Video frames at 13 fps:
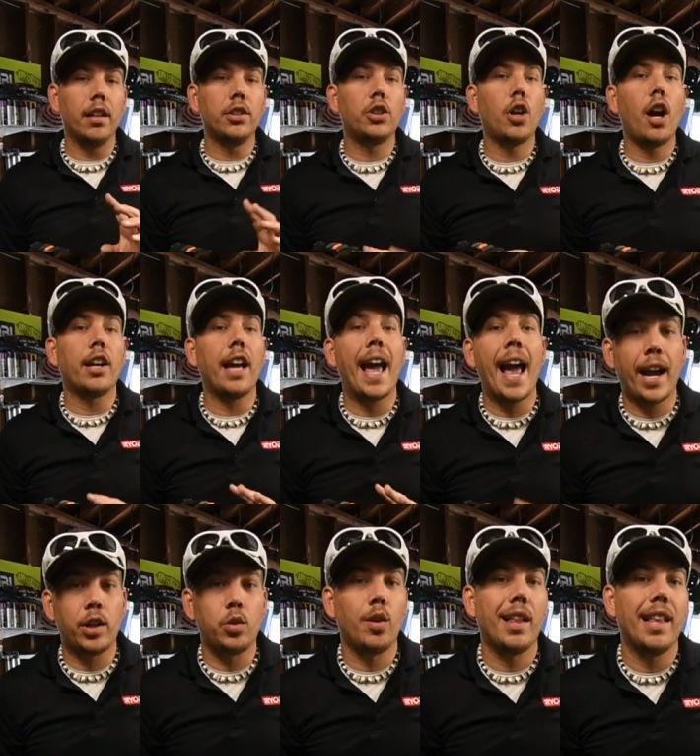chuck
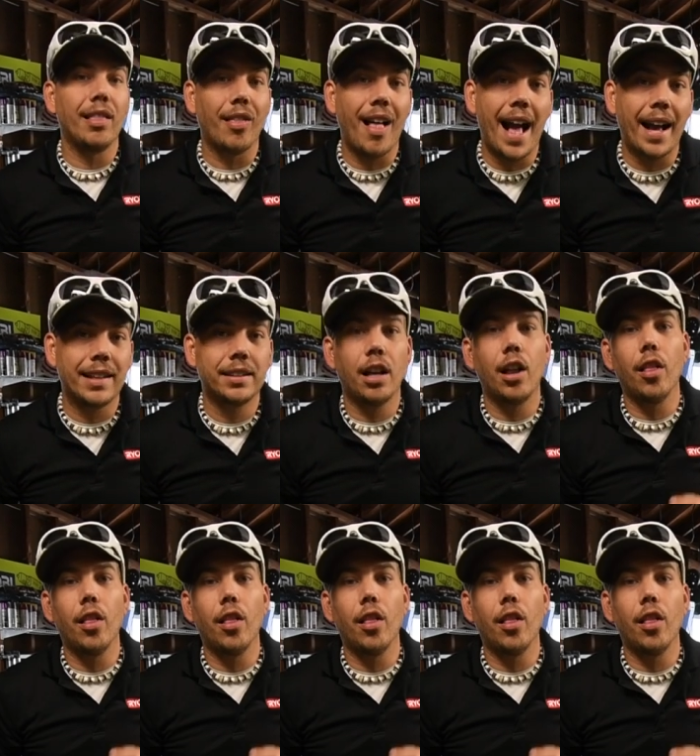actually locks a